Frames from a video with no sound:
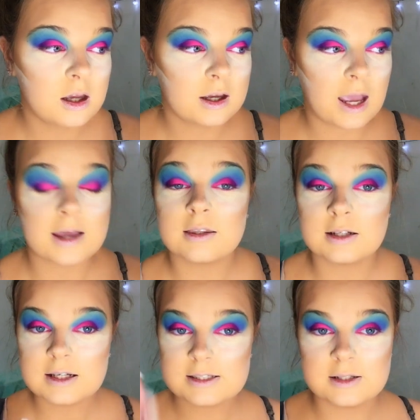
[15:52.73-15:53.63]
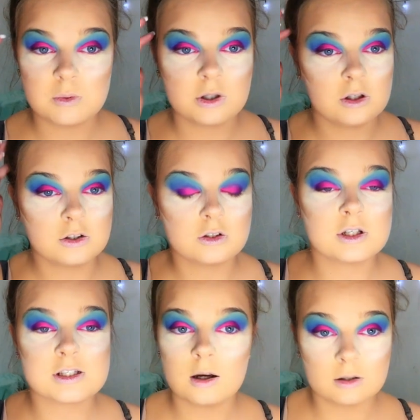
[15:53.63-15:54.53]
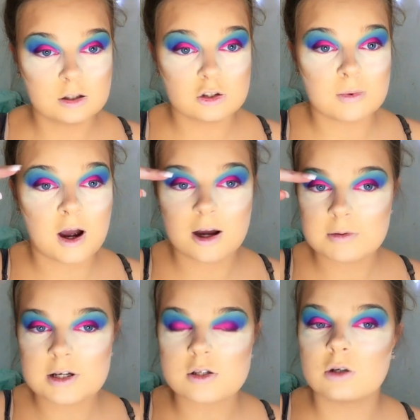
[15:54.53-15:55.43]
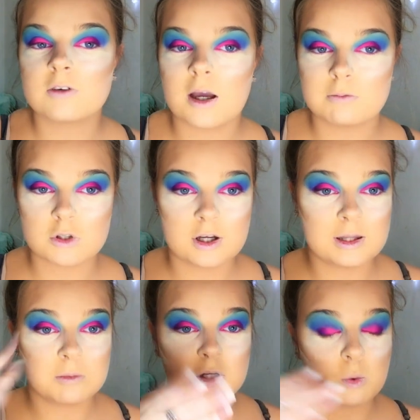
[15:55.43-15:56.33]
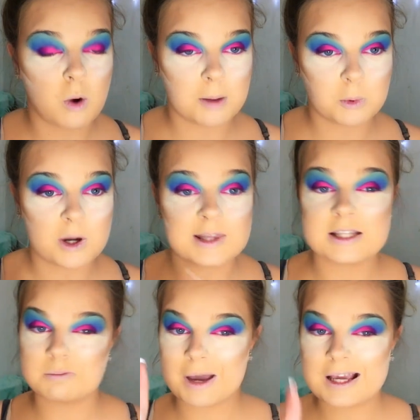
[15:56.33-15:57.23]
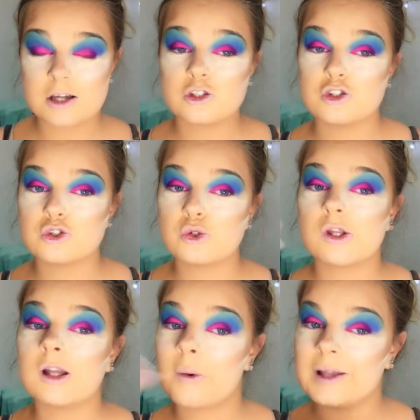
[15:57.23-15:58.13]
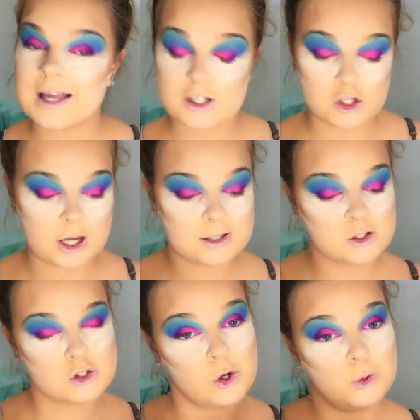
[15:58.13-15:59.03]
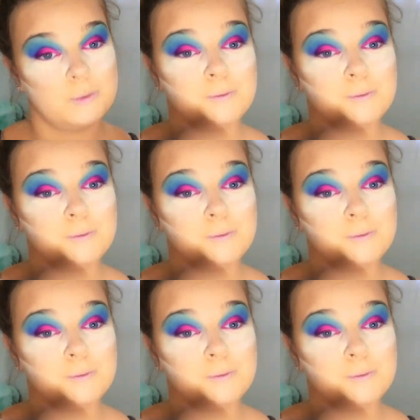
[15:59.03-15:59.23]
Okay, the next thing we're gonna do is I'm gonna do my eyebrows off camera, and then we're gonna wipe away this bake to do the lower lash line, so.